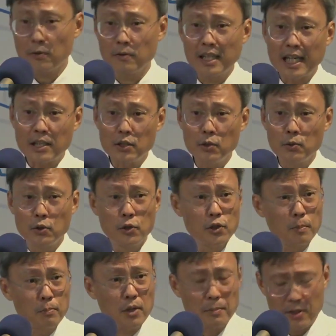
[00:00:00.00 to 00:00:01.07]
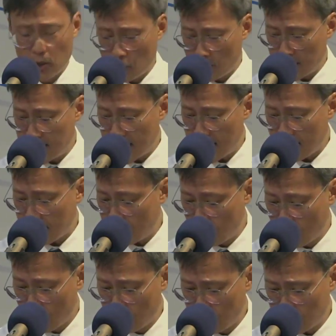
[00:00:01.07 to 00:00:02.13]
led you to your premature death?
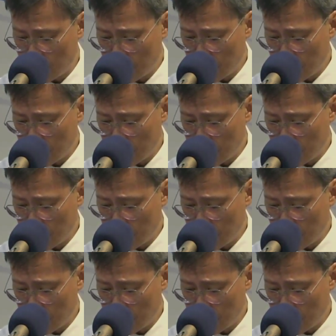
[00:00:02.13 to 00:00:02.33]
No.